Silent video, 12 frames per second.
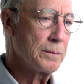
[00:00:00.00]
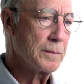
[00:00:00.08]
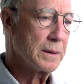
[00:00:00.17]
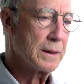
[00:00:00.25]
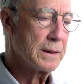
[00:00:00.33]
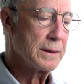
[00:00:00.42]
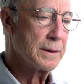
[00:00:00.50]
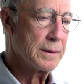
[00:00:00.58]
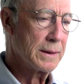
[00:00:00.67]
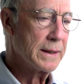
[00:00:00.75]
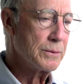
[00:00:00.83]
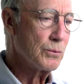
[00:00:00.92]
my uh,
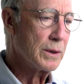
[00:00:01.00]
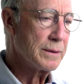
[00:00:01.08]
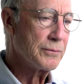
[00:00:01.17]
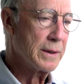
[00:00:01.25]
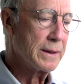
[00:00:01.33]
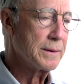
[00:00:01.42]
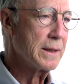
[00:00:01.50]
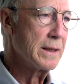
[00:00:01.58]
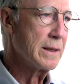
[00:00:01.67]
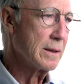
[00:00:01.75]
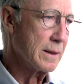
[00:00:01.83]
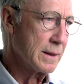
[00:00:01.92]
late wife had
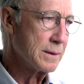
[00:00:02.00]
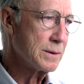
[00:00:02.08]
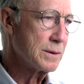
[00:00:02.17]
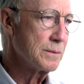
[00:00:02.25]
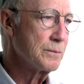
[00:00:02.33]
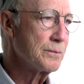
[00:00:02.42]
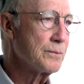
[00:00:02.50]
ALS.